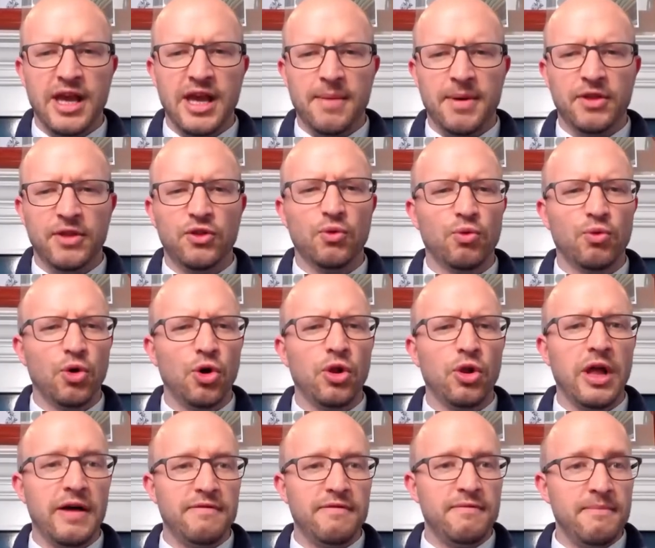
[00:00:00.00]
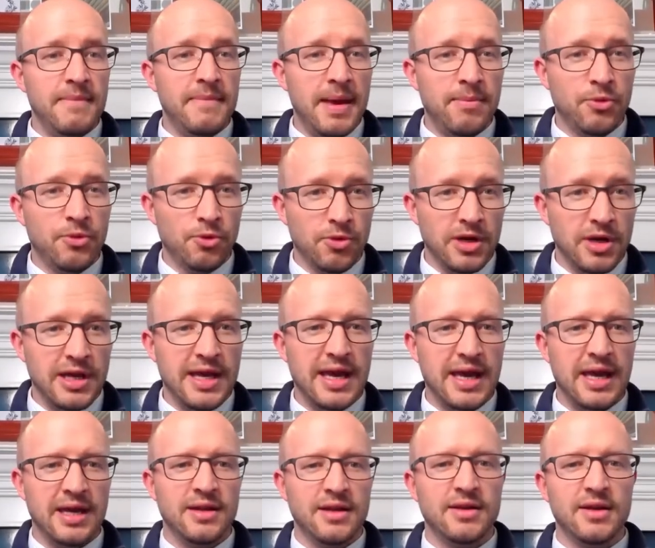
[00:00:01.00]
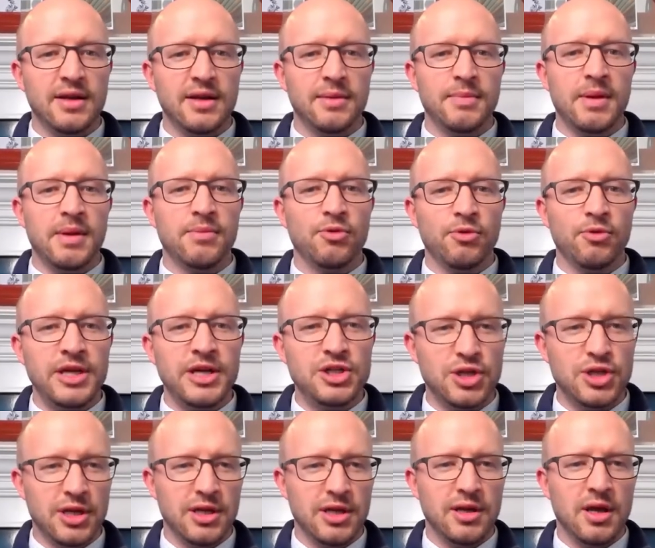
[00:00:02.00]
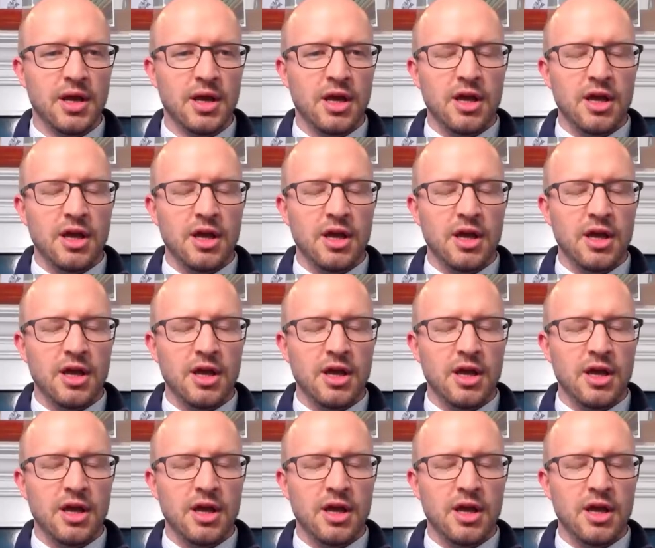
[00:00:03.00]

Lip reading: about the role of memory and commemoration,